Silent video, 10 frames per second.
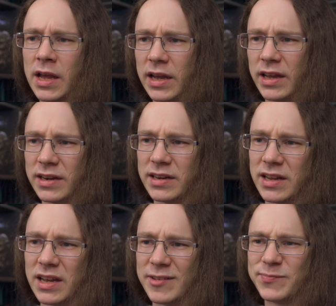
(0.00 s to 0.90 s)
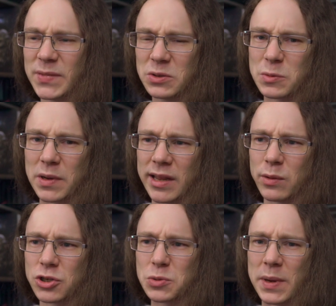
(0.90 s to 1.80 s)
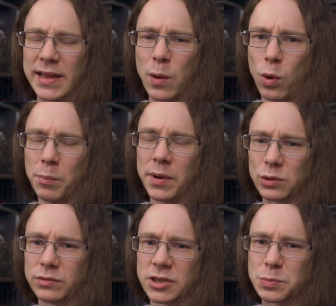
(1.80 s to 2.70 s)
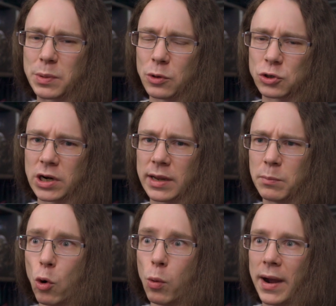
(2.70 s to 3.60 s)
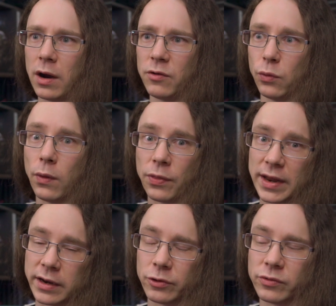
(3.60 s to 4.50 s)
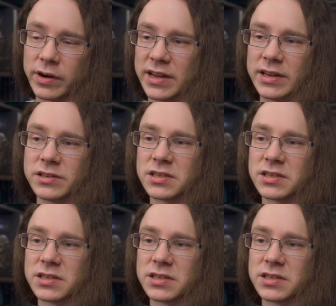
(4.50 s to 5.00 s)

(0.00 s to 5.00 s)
And ultimately, it would just make that one build disproportionately more powerful than it already is.